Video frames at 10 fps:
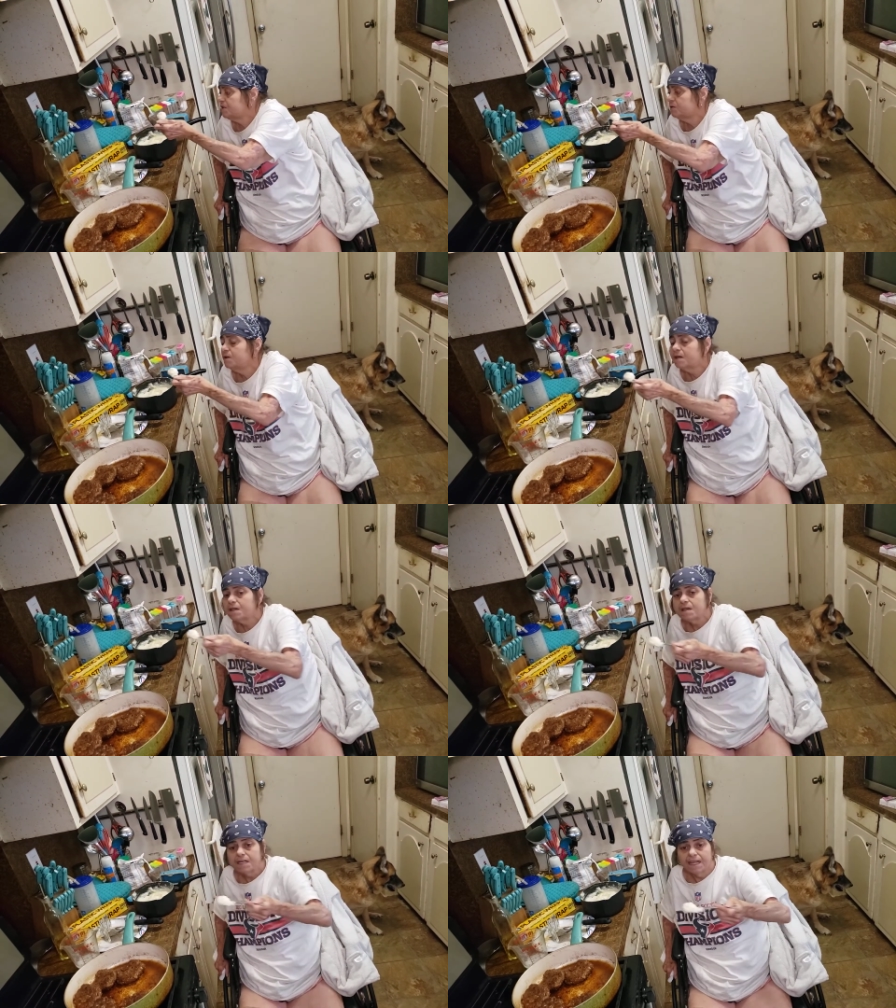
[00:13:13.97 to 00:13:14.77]
to.
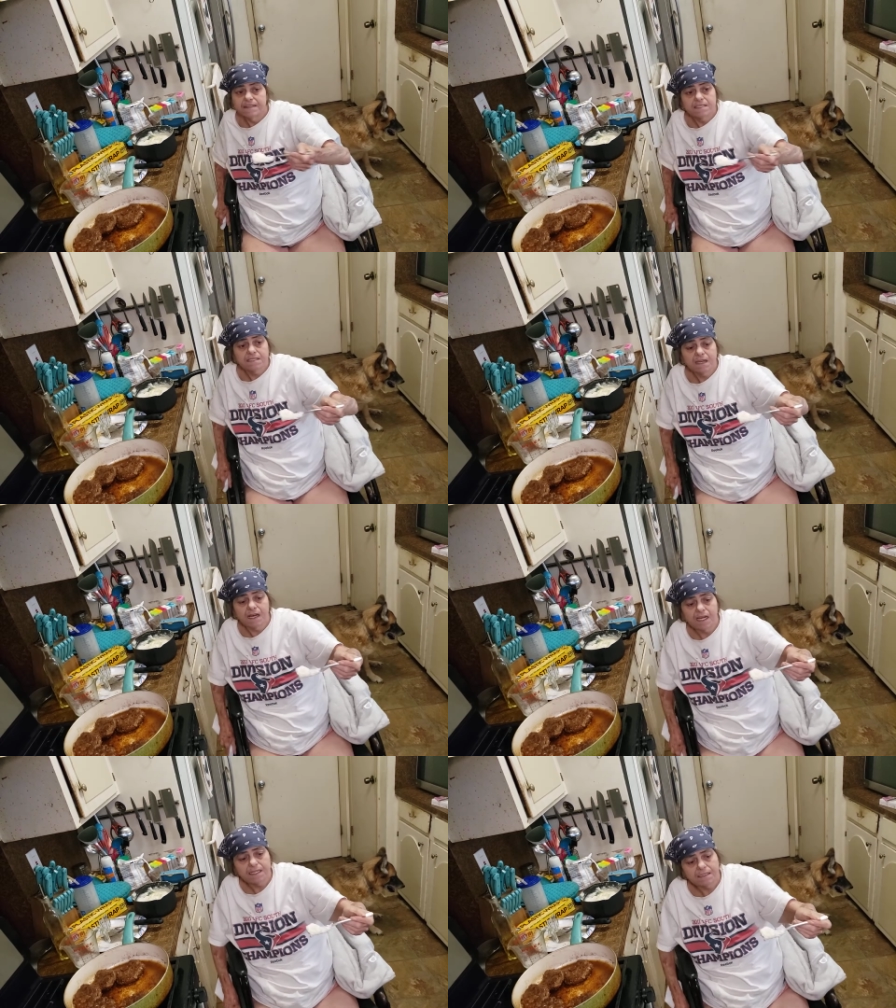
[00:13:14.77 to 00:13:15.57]
Now, this is
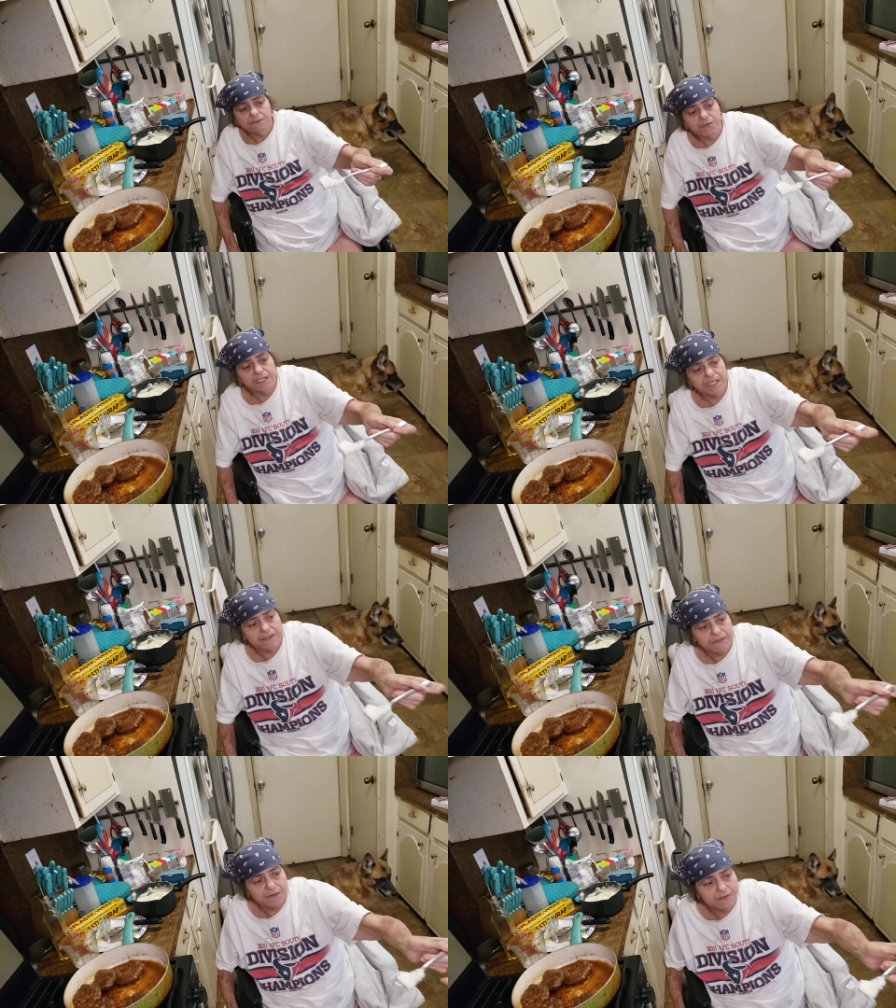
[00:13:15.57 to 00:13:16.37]
hot. We're going to
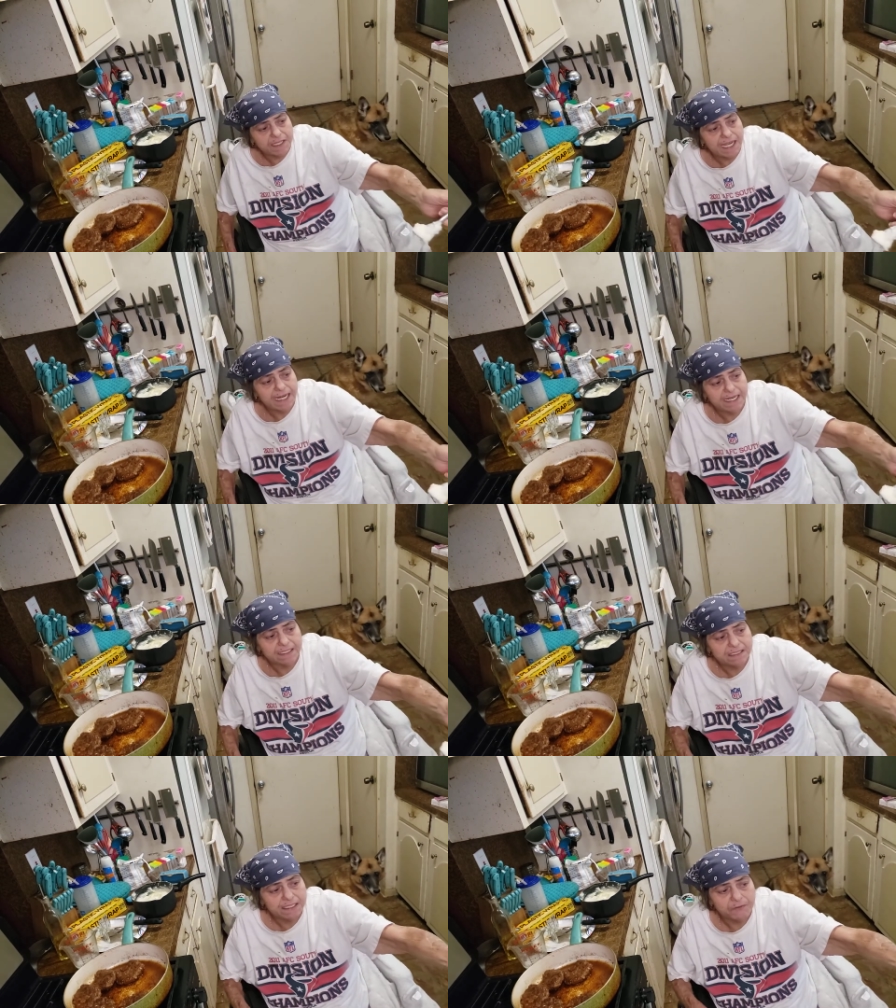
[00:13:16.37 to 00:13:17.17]
give it over to Katie
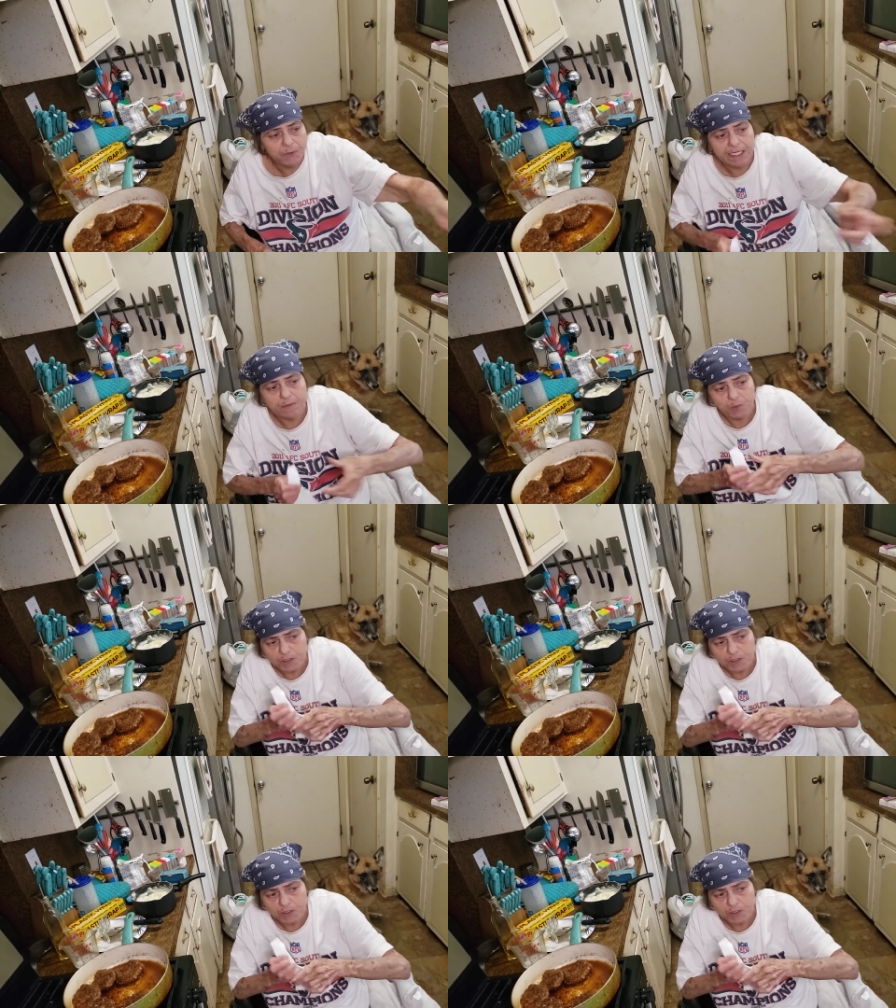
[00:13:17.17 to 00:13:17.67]
to see if we need more